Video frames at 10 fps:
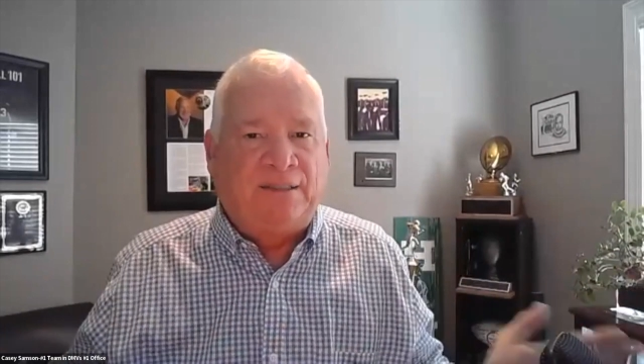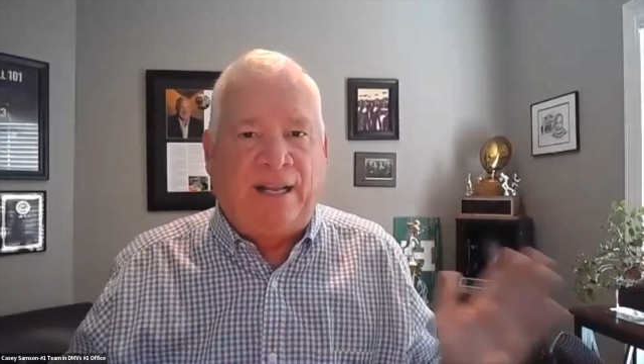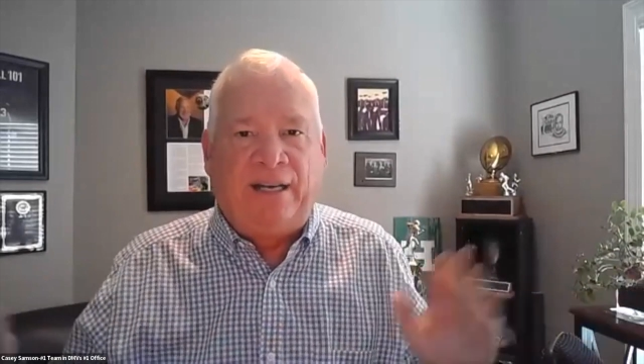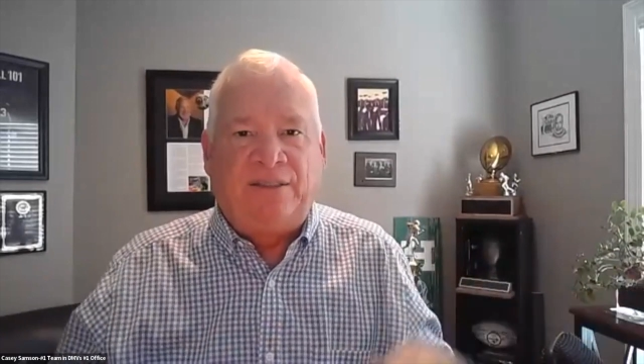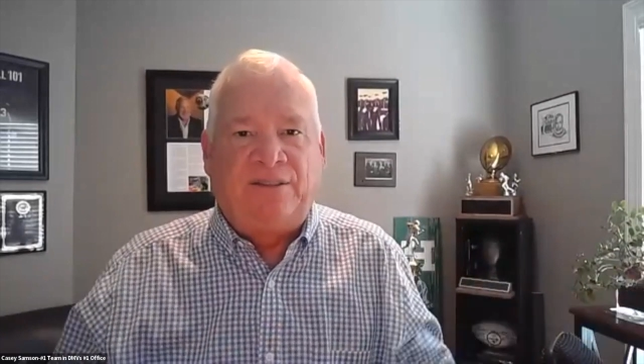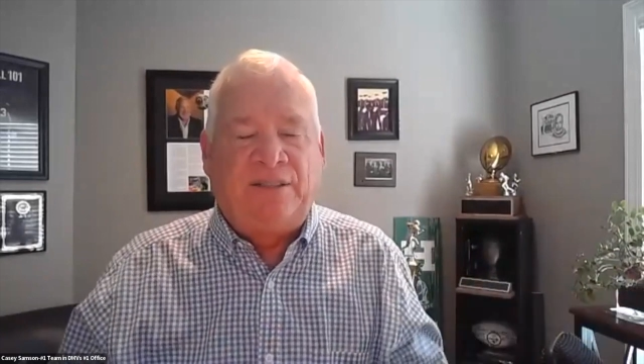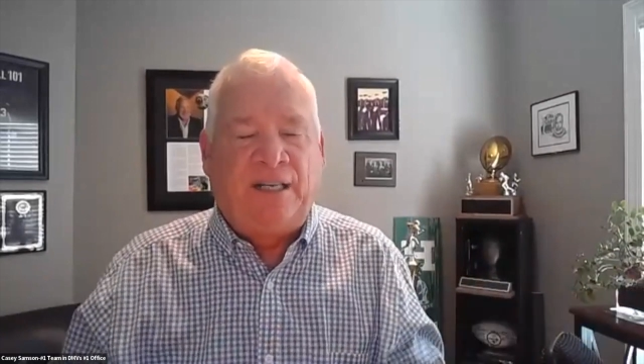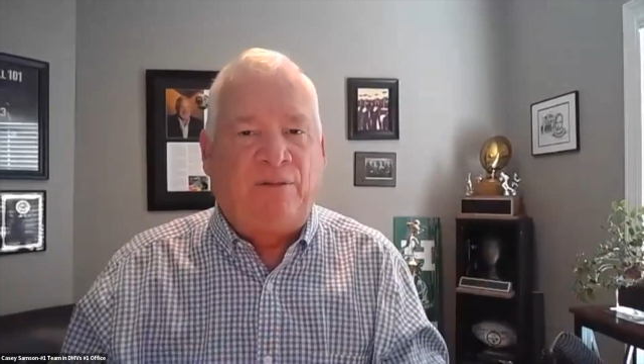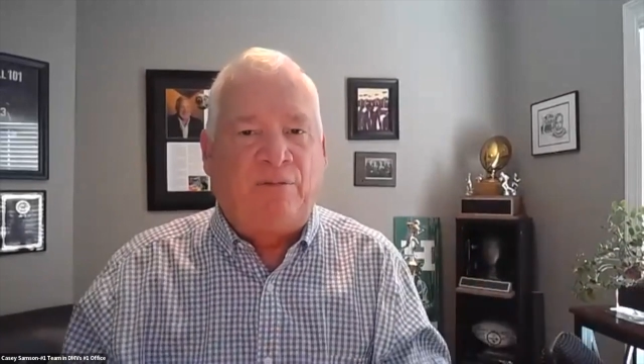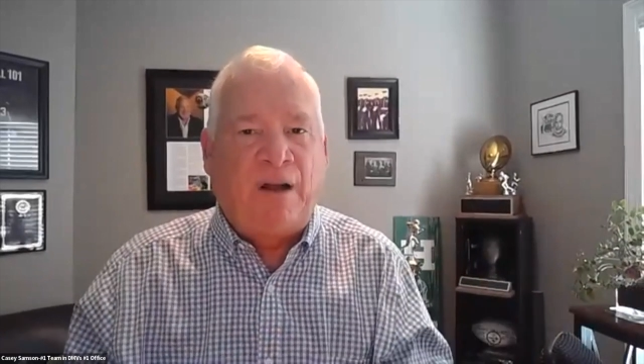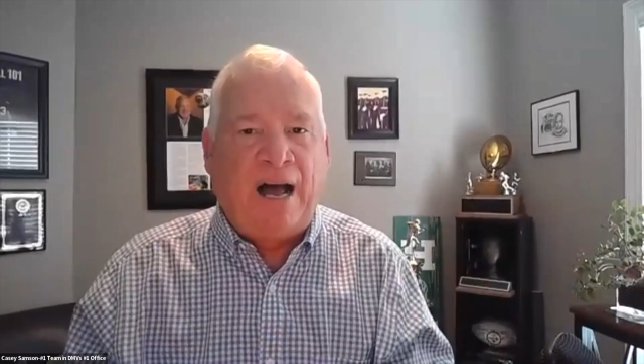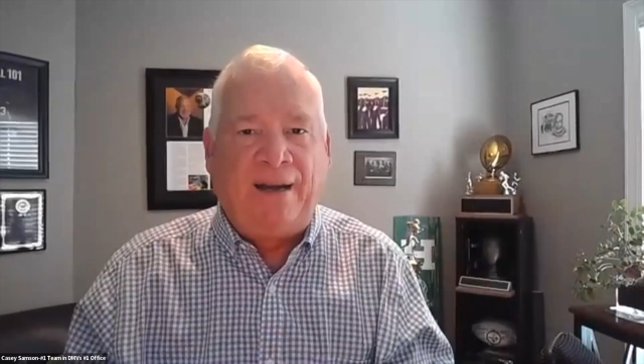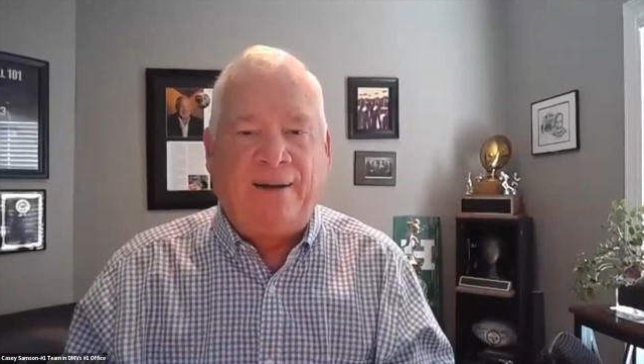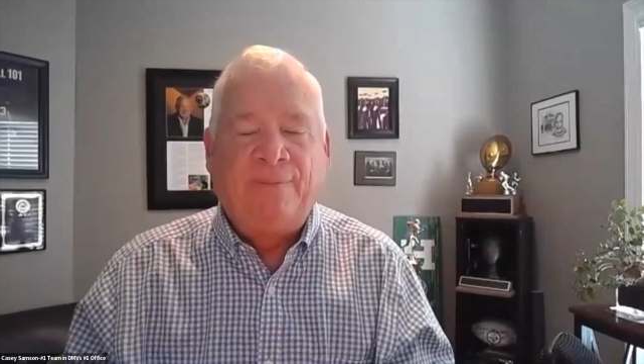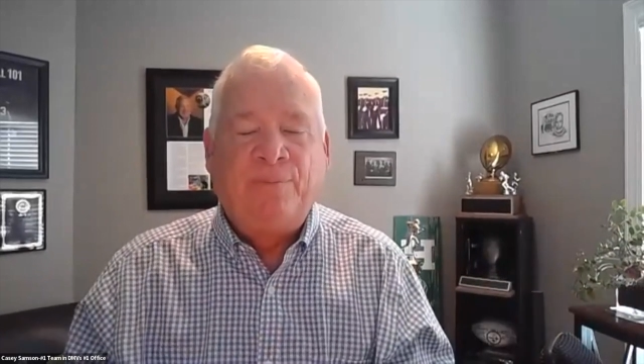and let it sit and
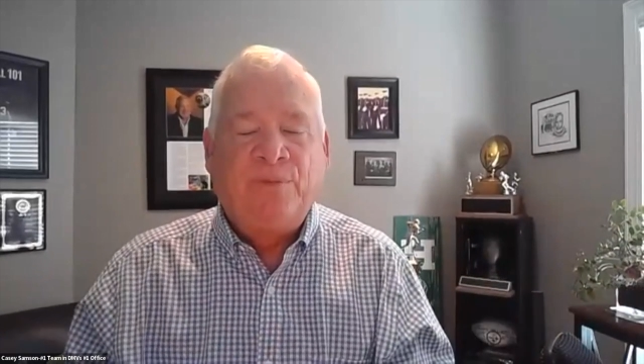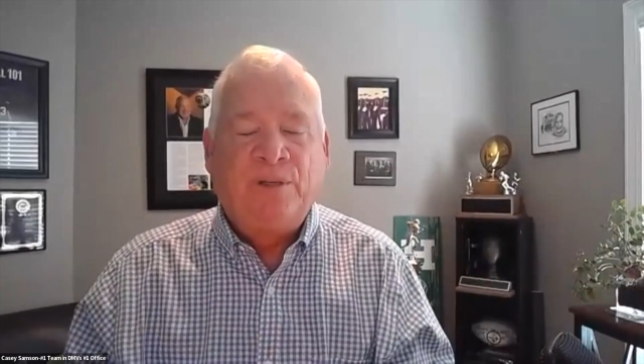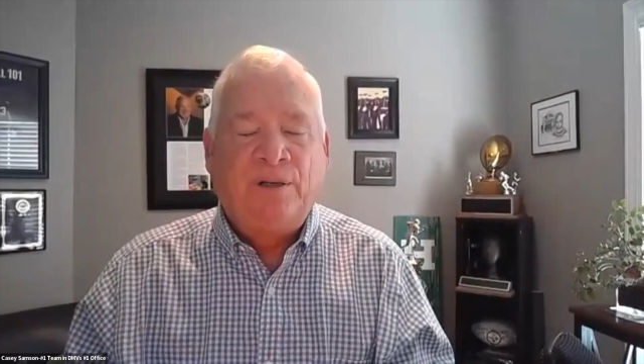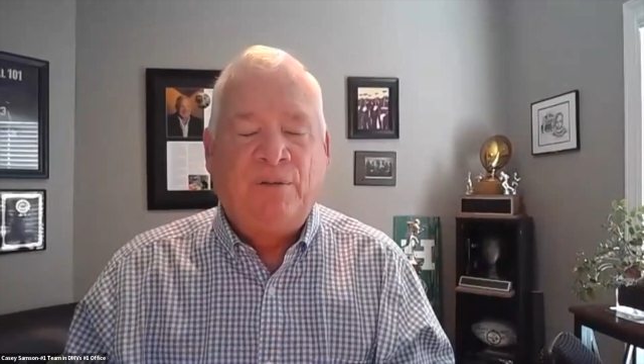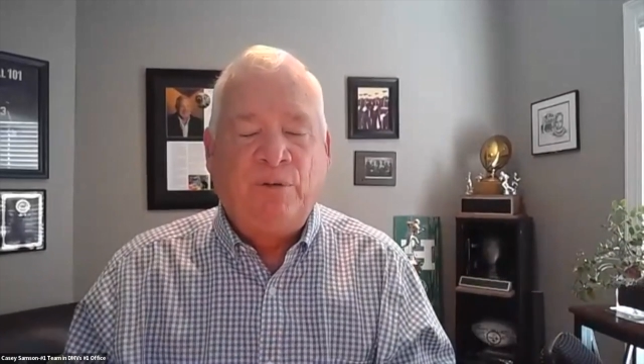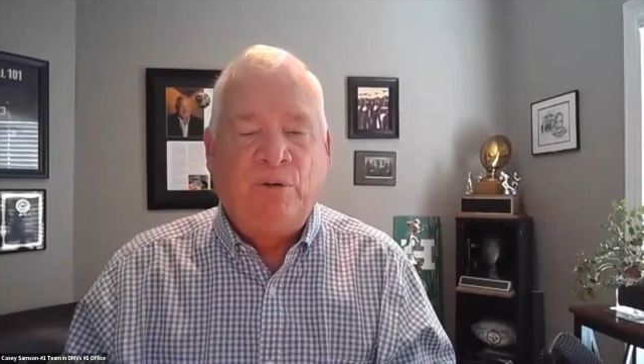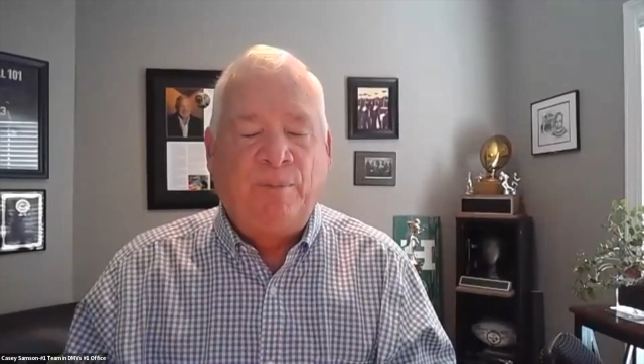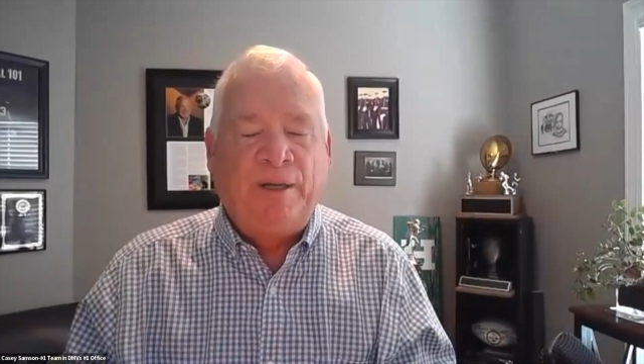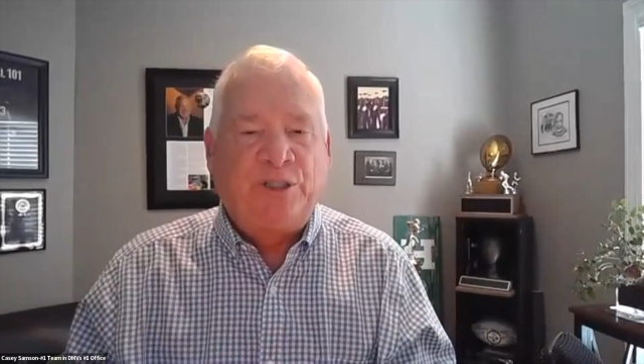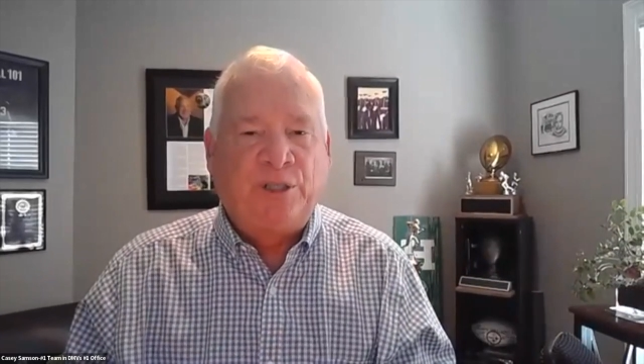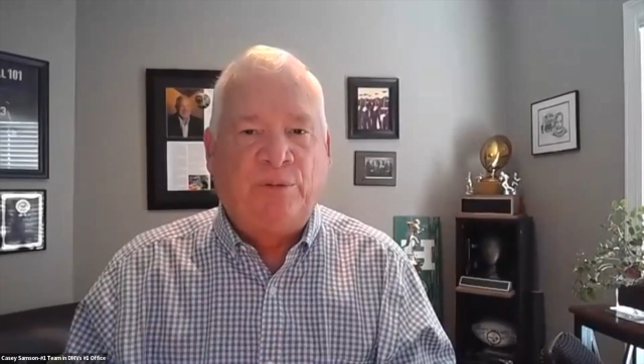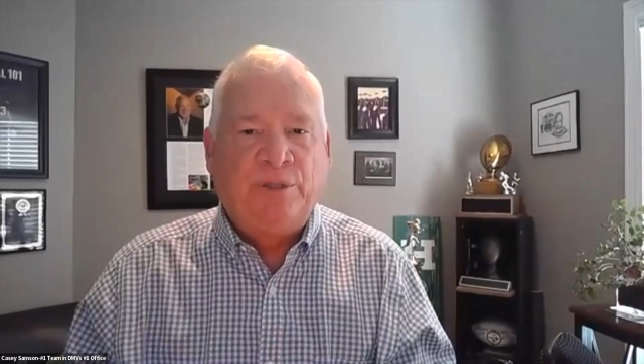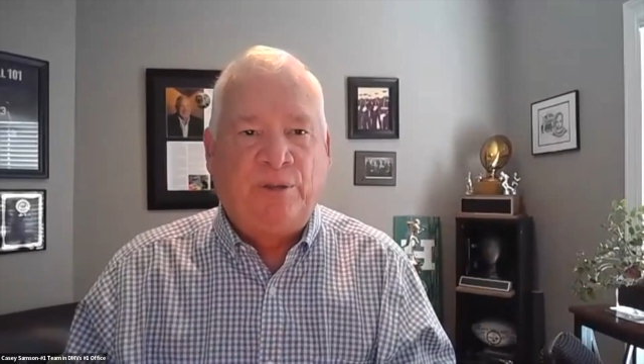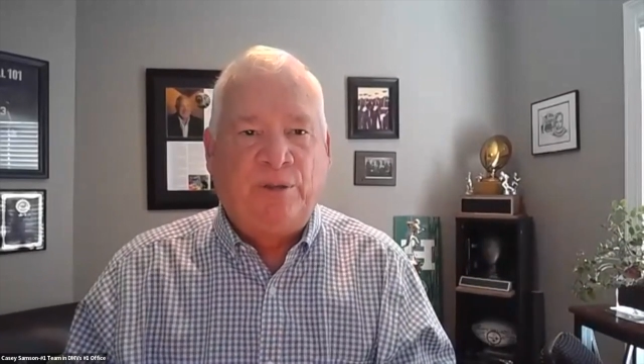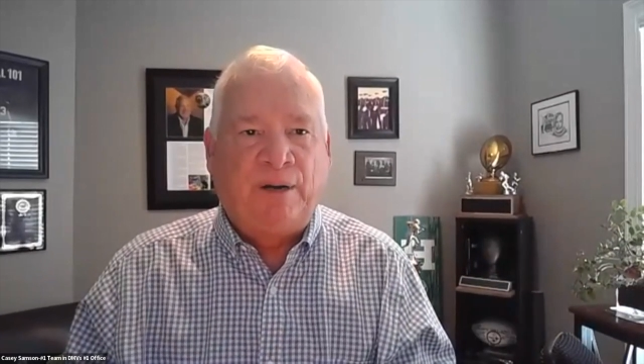rot. We want to make sure we
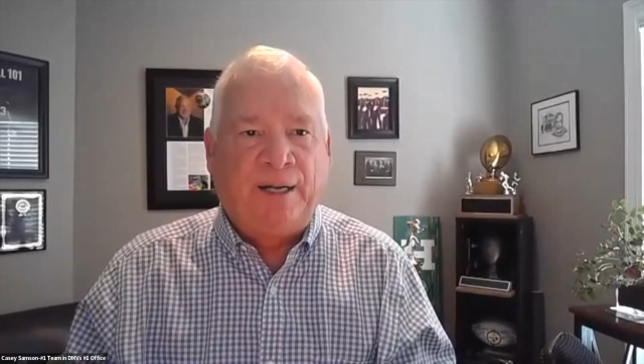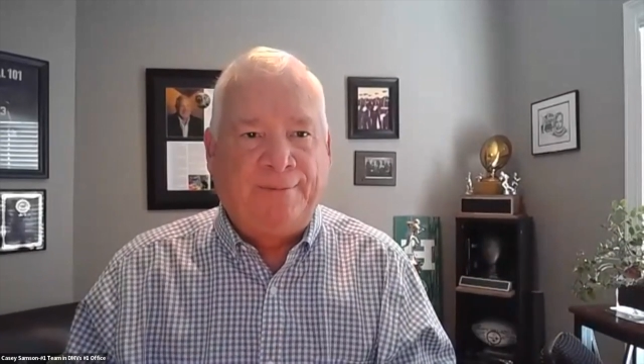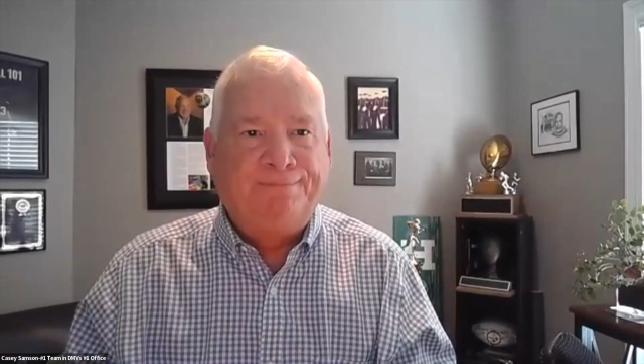do it right.